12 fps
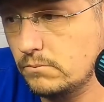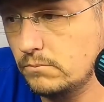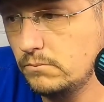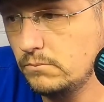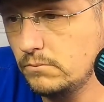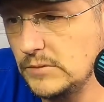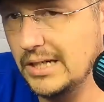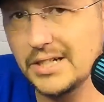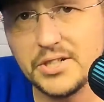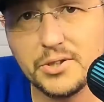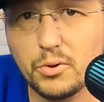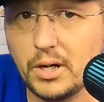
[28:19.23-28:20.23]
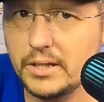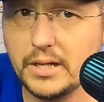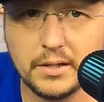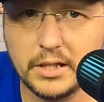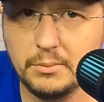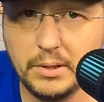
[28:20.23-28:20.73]
And this is where I
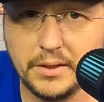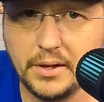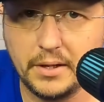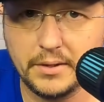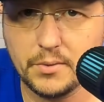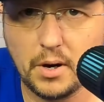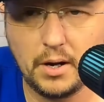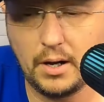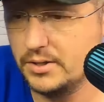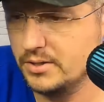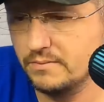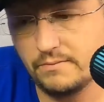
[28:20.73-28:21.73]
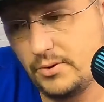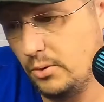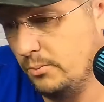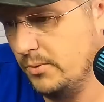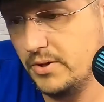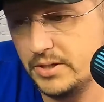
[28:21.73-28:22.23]
document things, right? I just film the
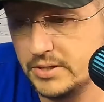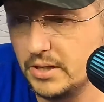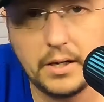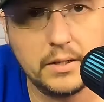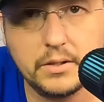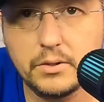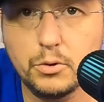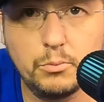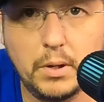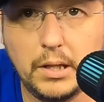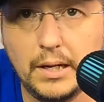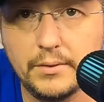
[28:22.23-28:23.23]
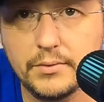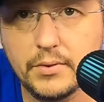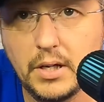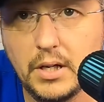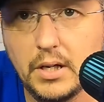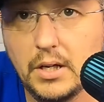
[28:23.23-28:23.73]
things that I get to do with my life.
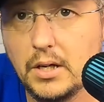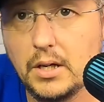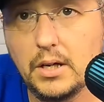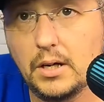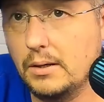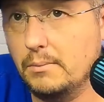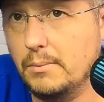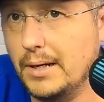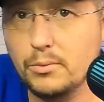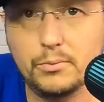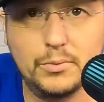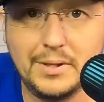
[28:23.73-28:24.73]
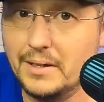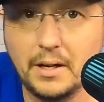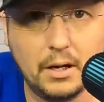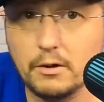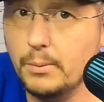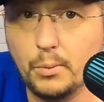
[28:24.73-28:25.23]
I don't really care if
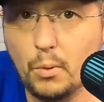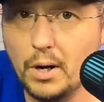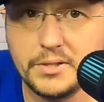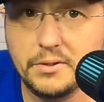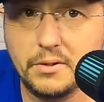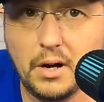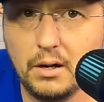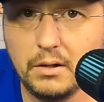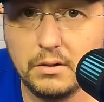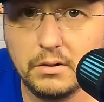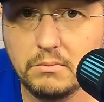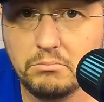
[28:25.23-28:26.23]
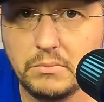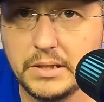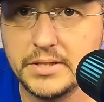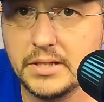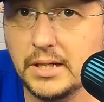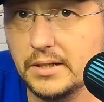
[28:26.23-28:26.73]
people watch it or not. It's
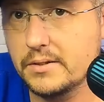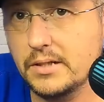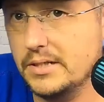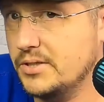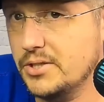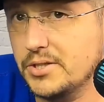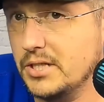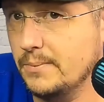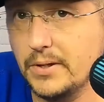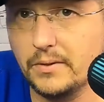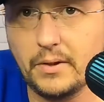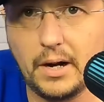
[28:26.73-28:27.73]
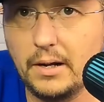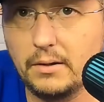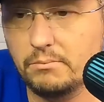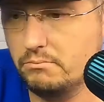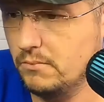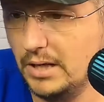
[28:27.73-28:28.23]
just something that I
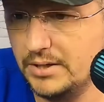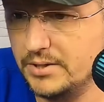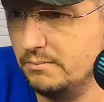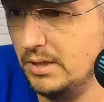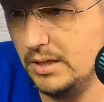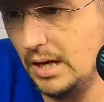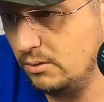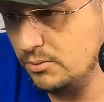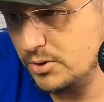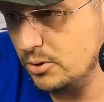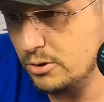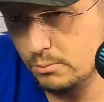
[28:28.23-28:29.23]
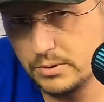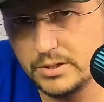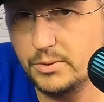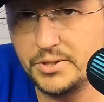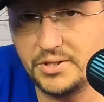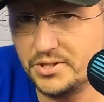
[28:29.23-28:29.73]
use YouTube as
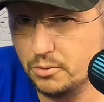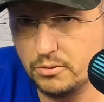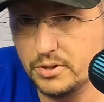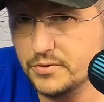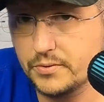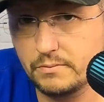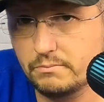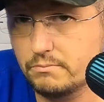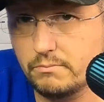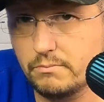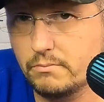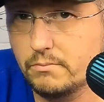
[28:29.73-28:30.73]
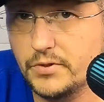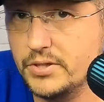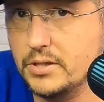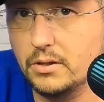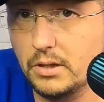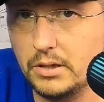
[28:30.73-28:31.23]
almost a storage
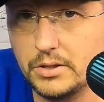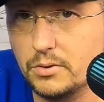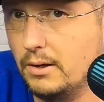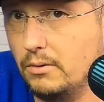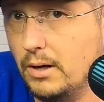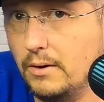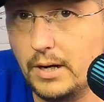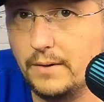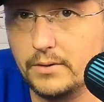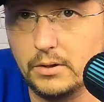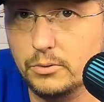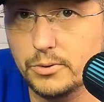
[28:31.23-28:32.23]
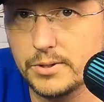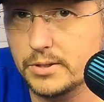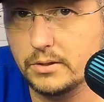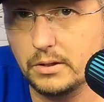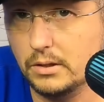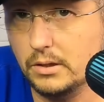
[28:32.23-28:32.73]
facility, so I don't ever have to lose
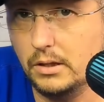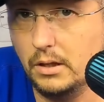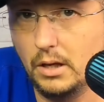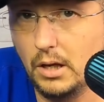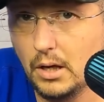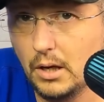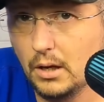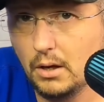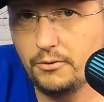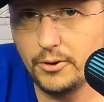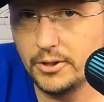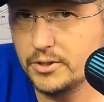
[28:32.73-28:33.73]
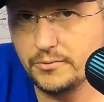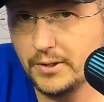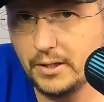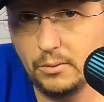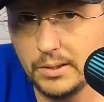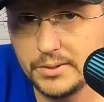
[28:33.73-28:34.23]
the footage if I don't
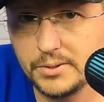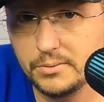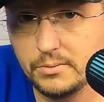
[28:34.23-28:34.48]
want to.